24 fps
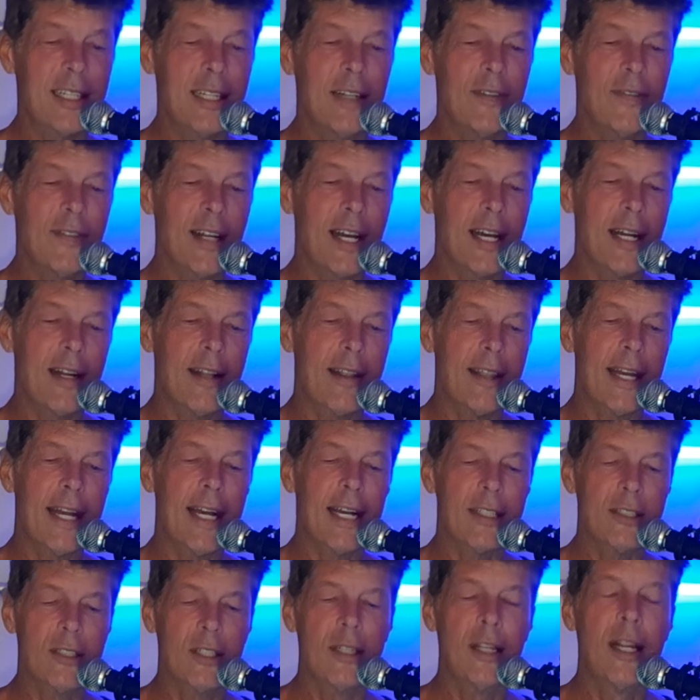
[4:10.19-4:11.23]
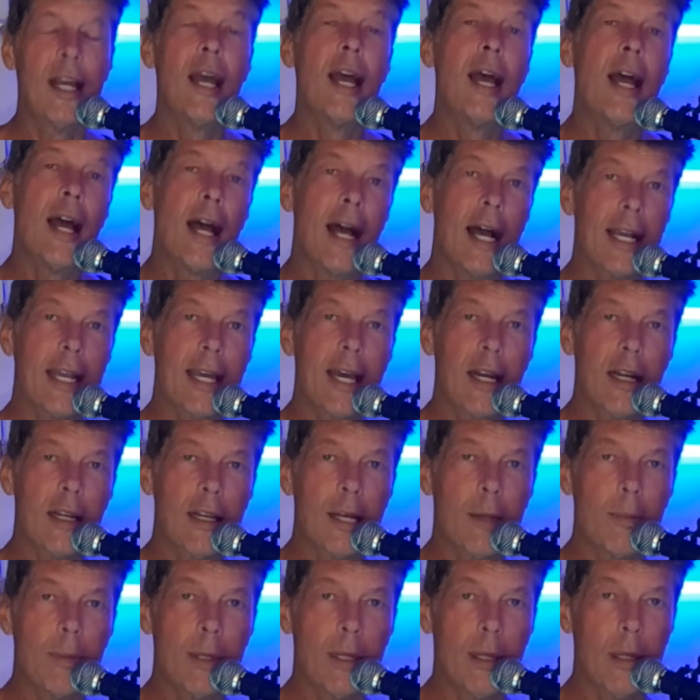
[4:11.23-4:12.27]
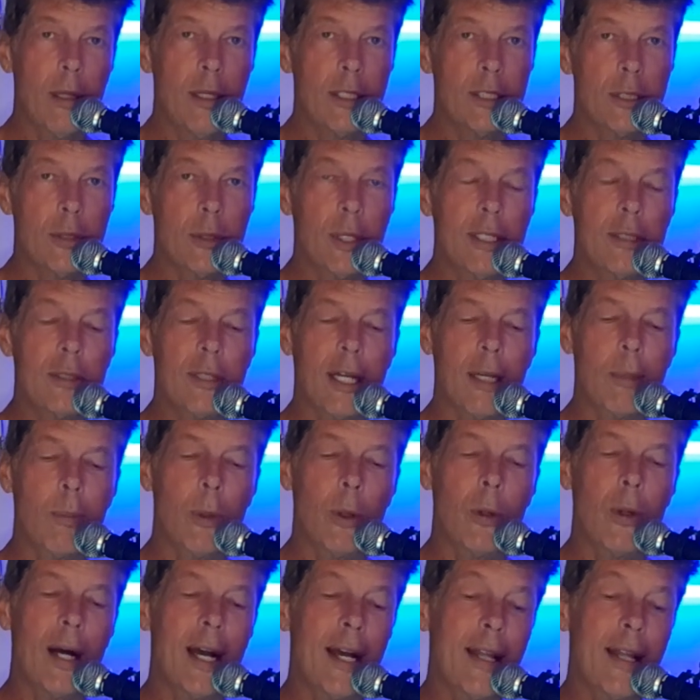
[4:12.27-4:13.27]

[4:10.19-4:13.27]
if not 1,000, I got a couple other strings I can pull.